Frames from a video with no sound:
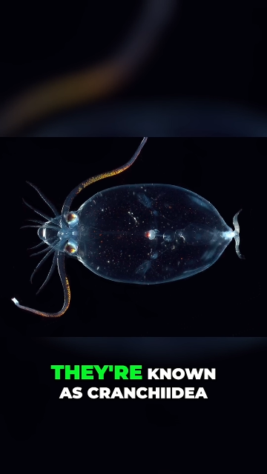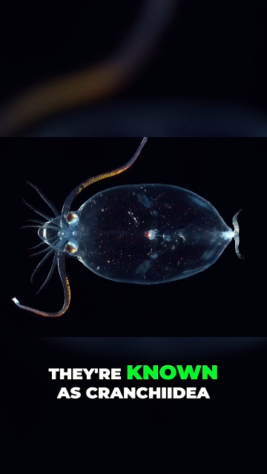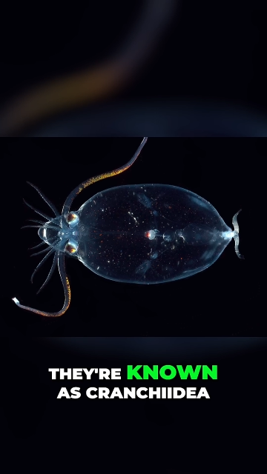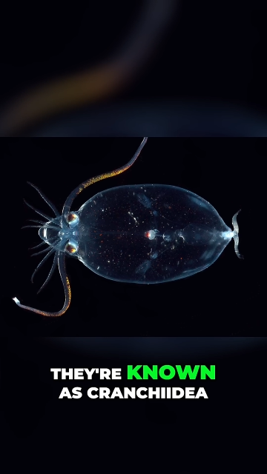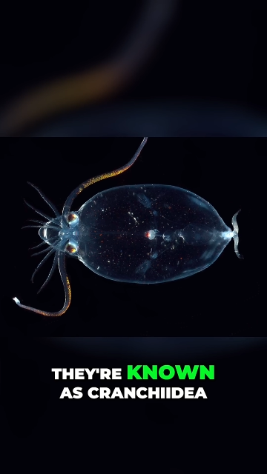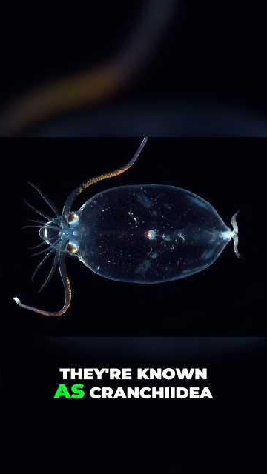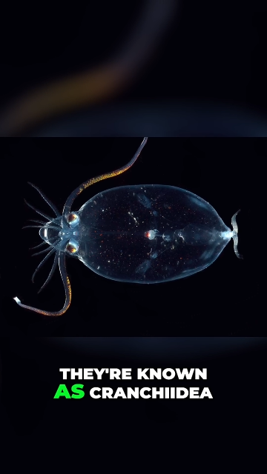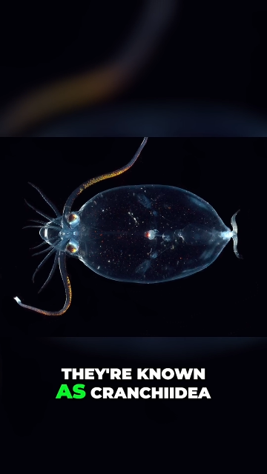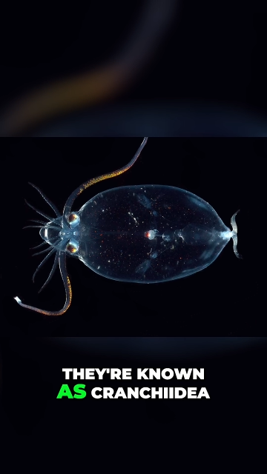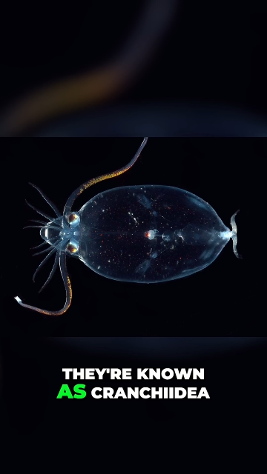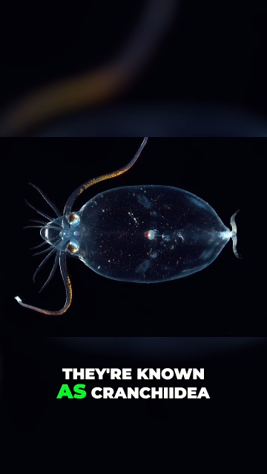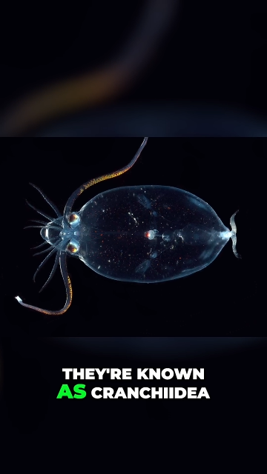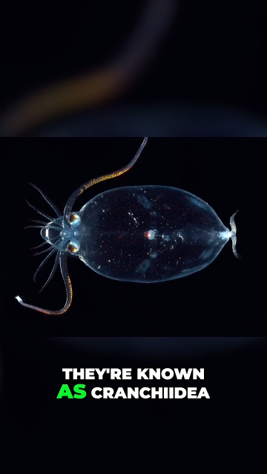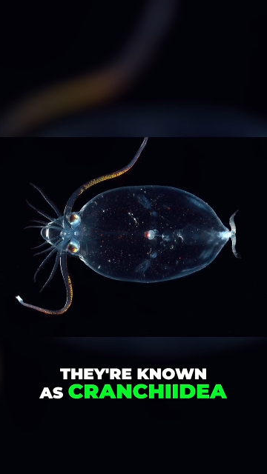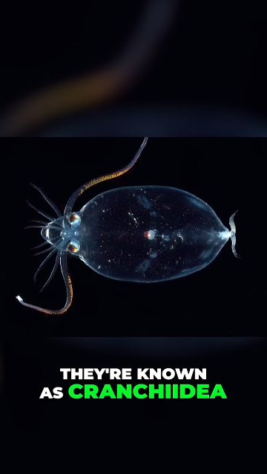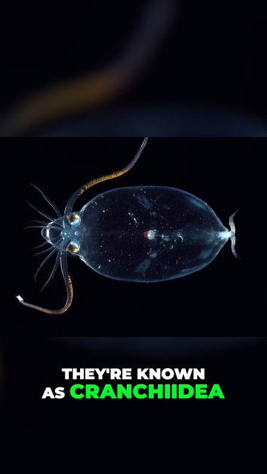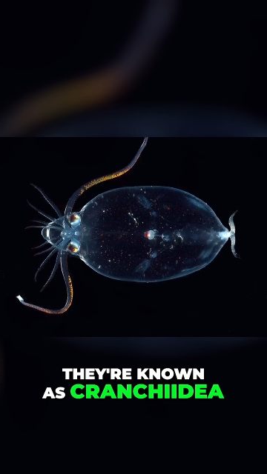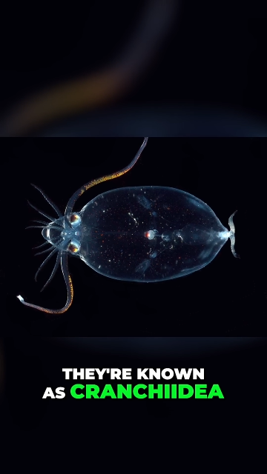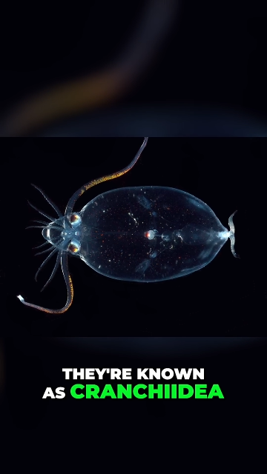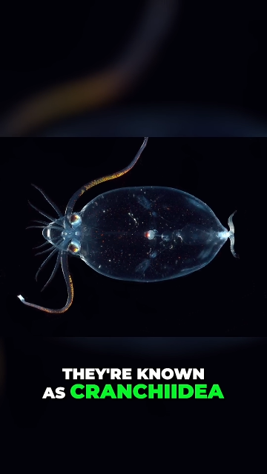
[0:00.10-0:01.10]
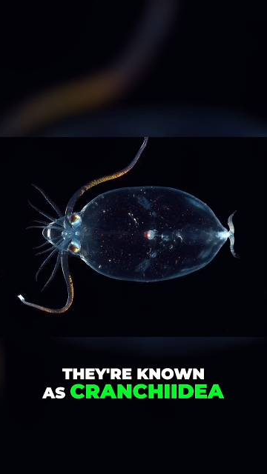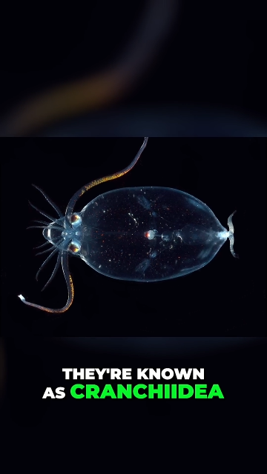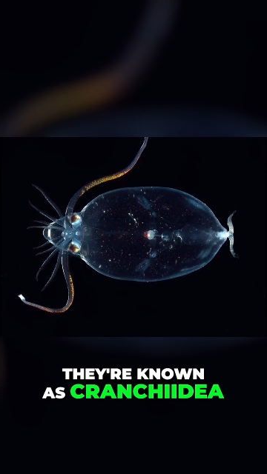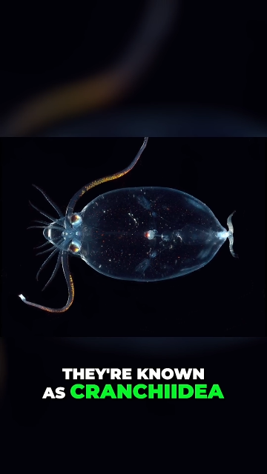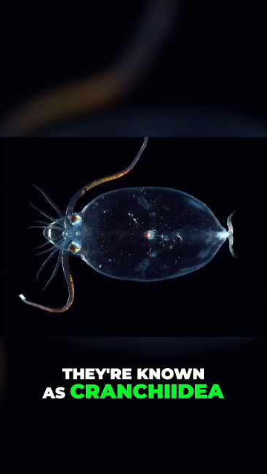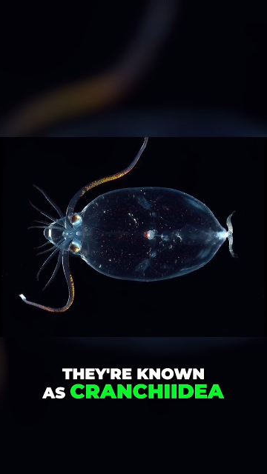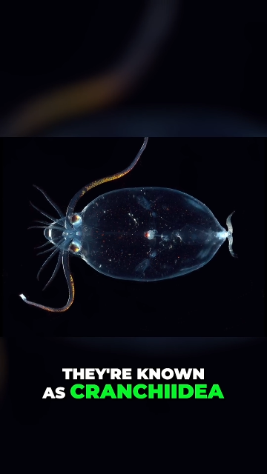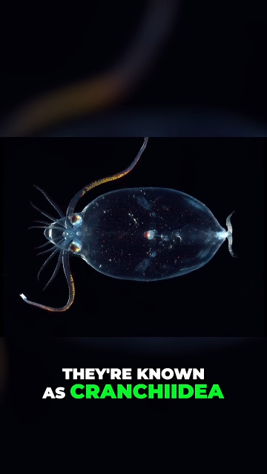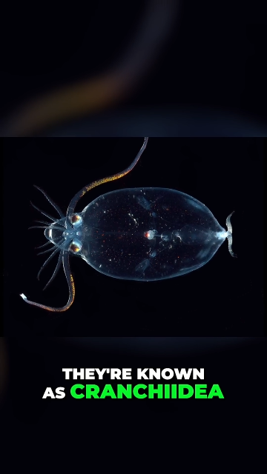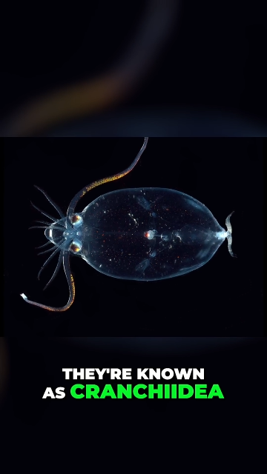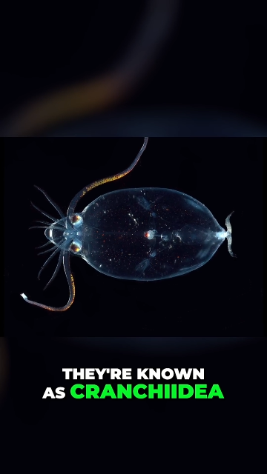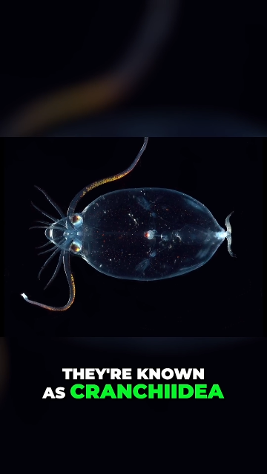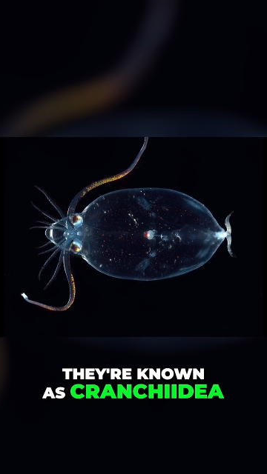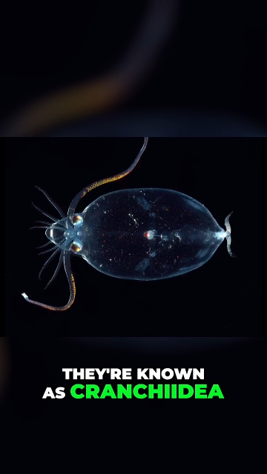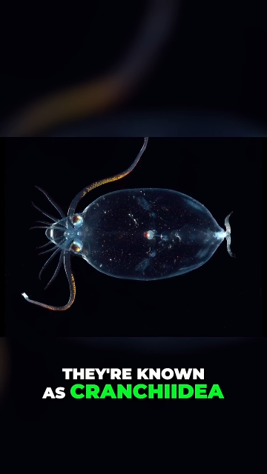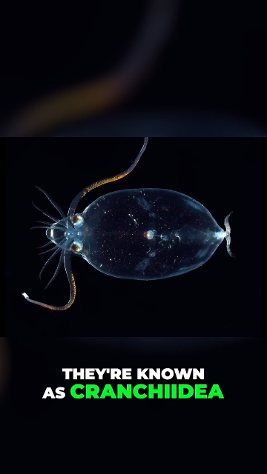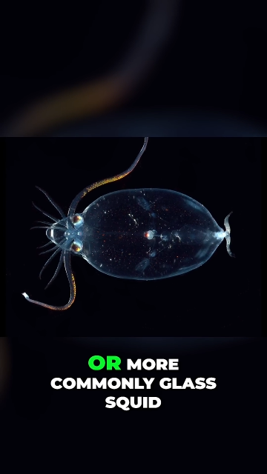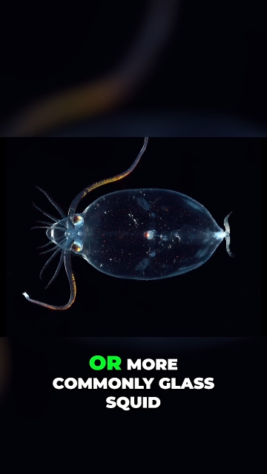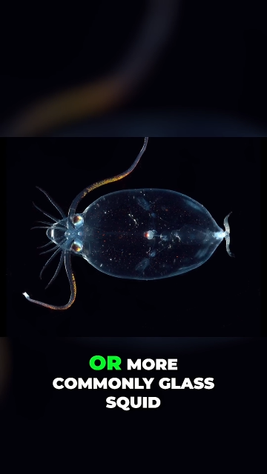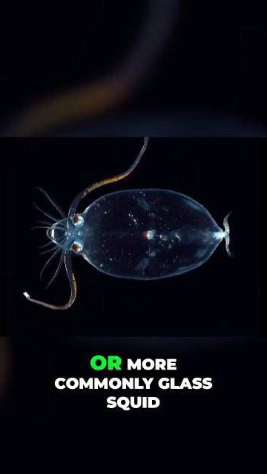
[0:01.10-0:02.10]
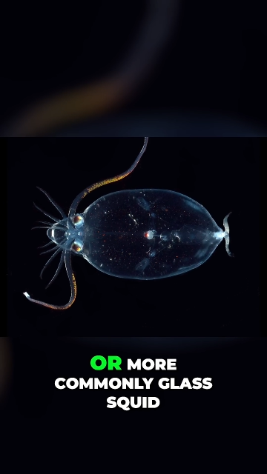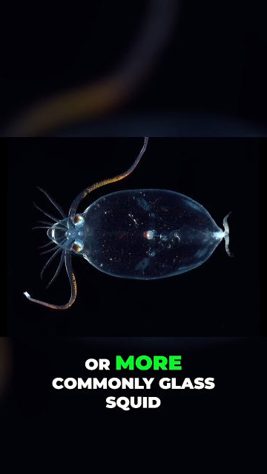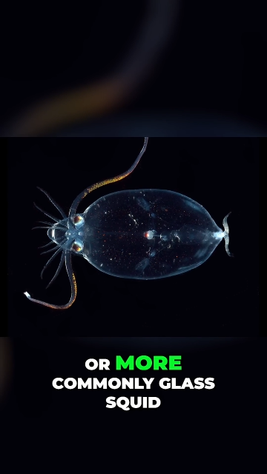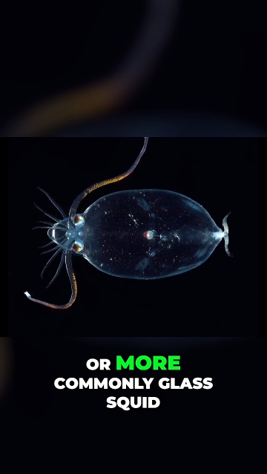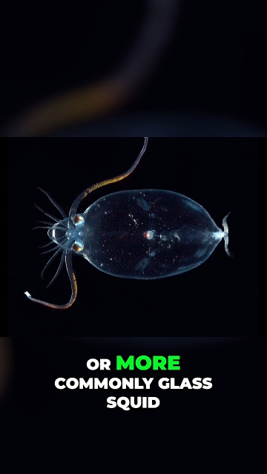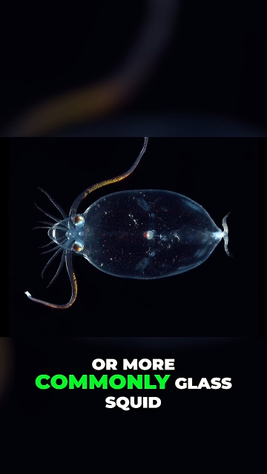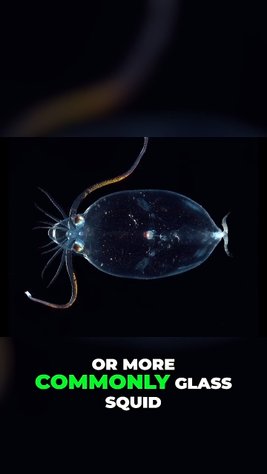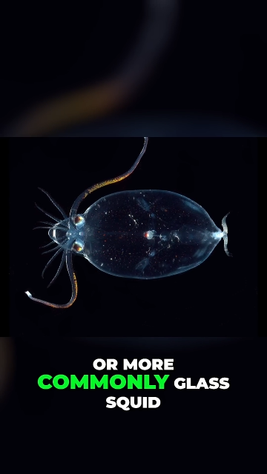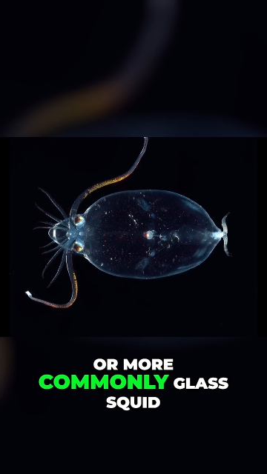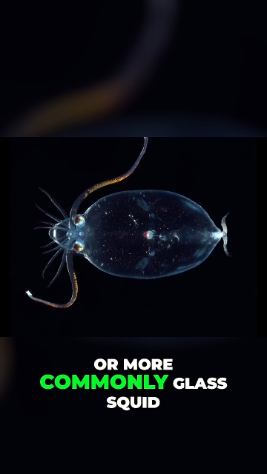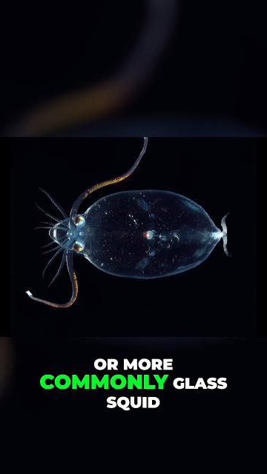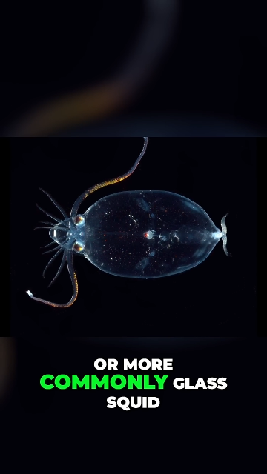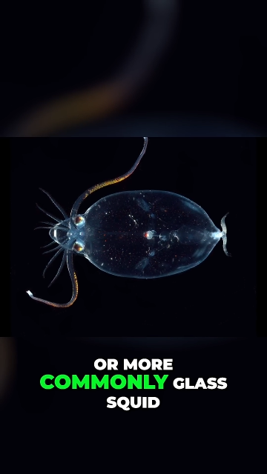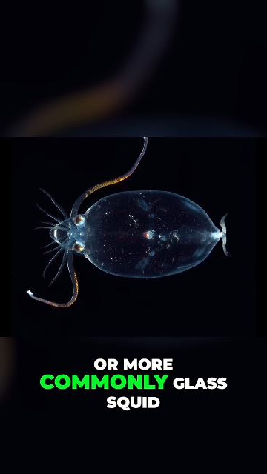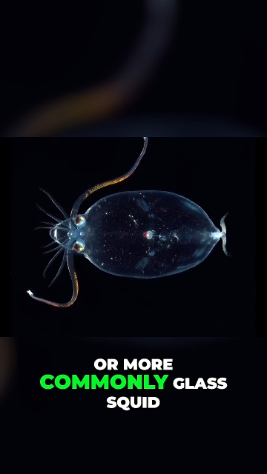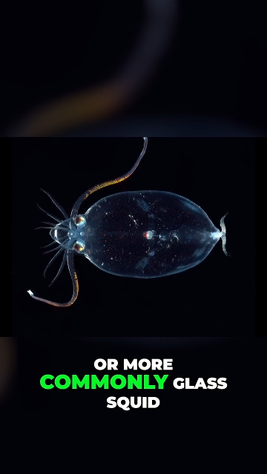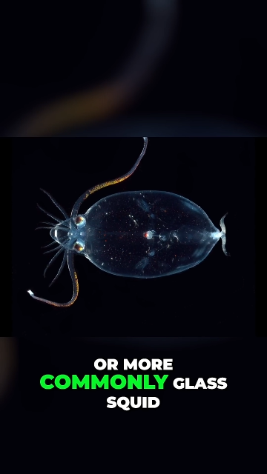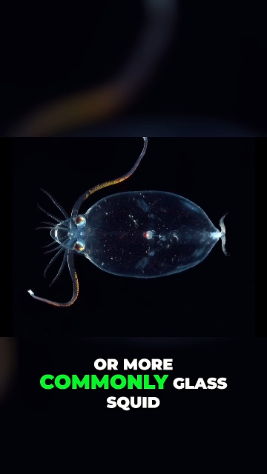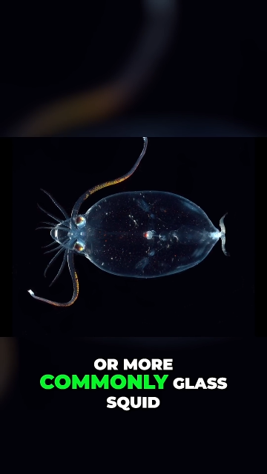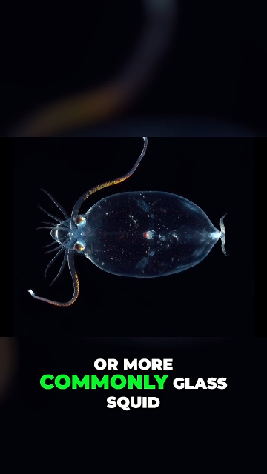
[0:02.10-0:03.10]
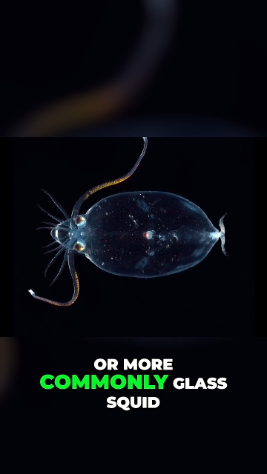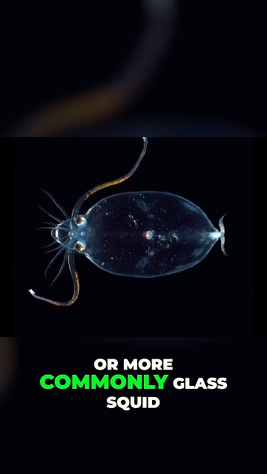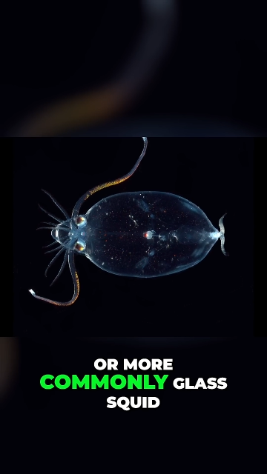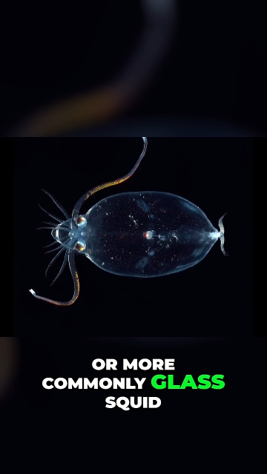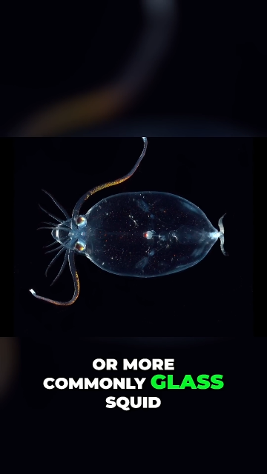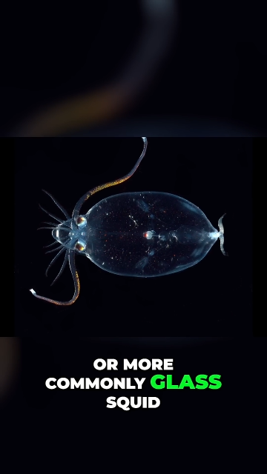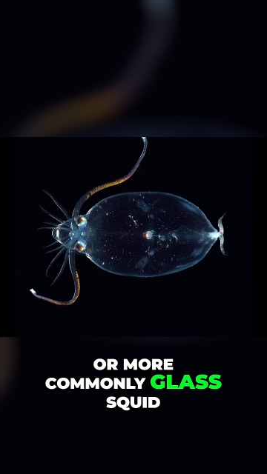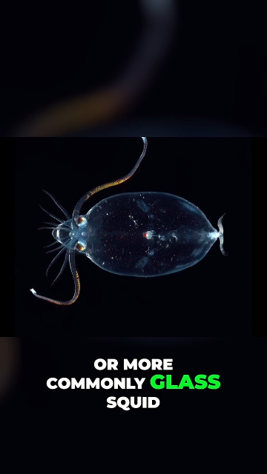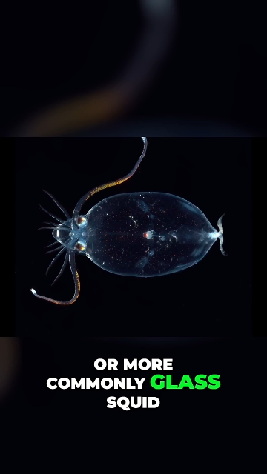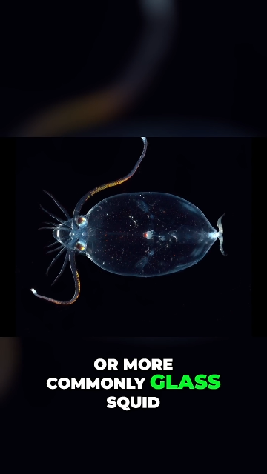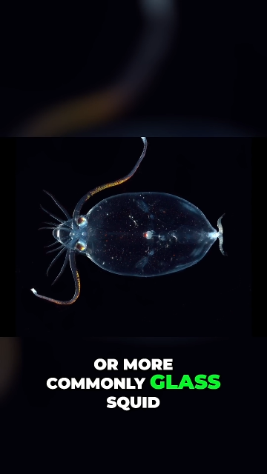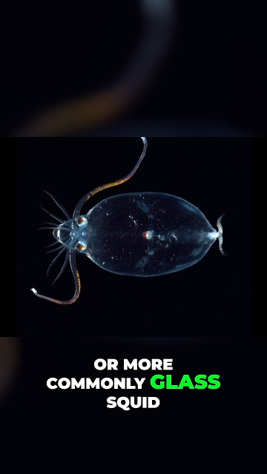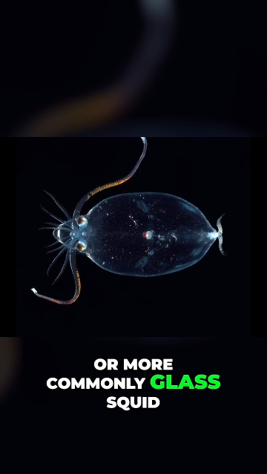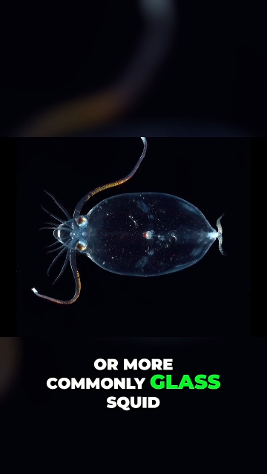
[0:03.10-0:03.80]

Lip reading: (no speaker visible)